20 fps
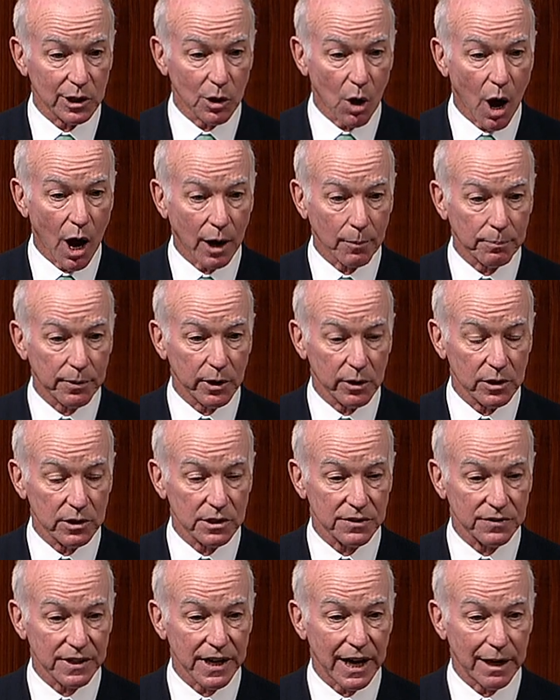long
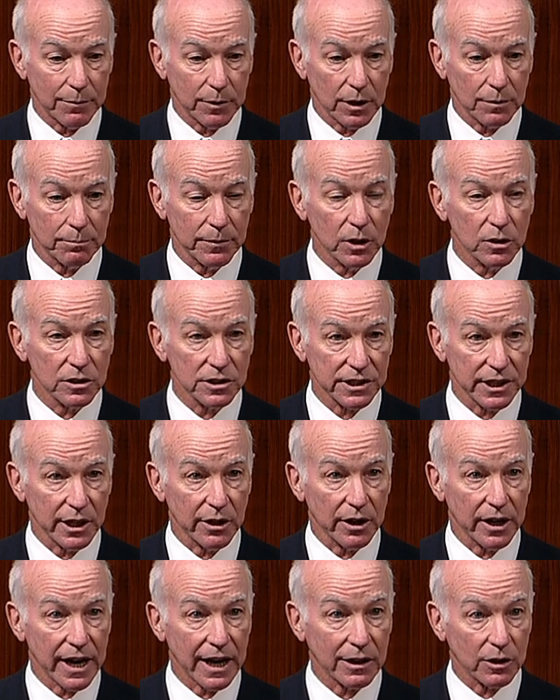periods of time in our
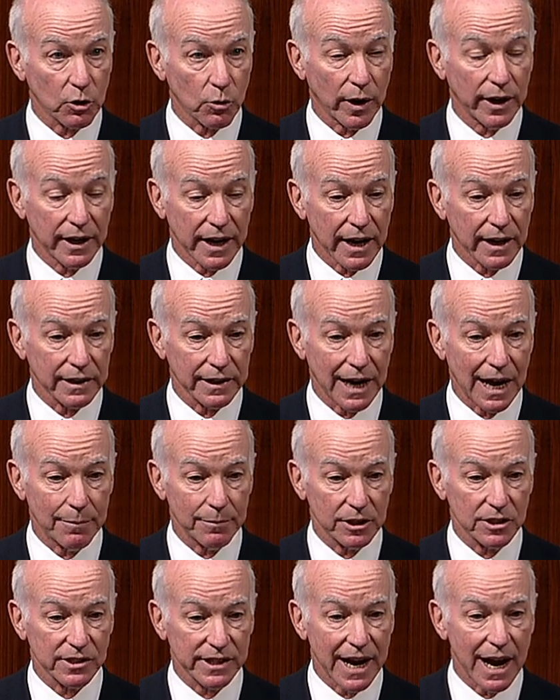military at great
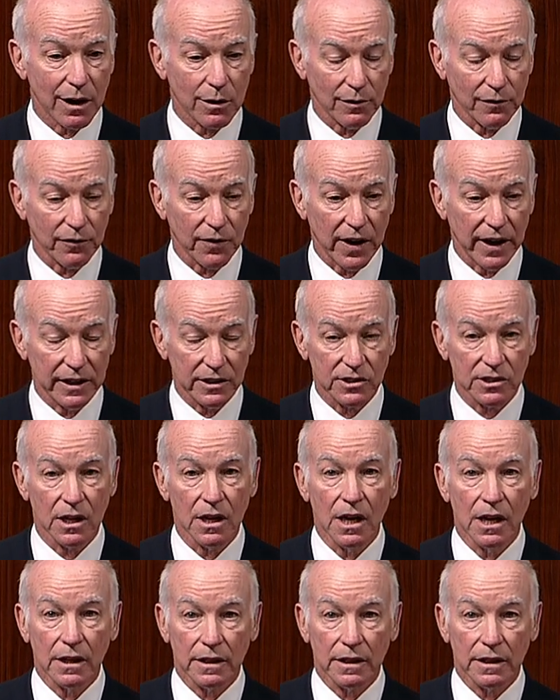economic sacrifice,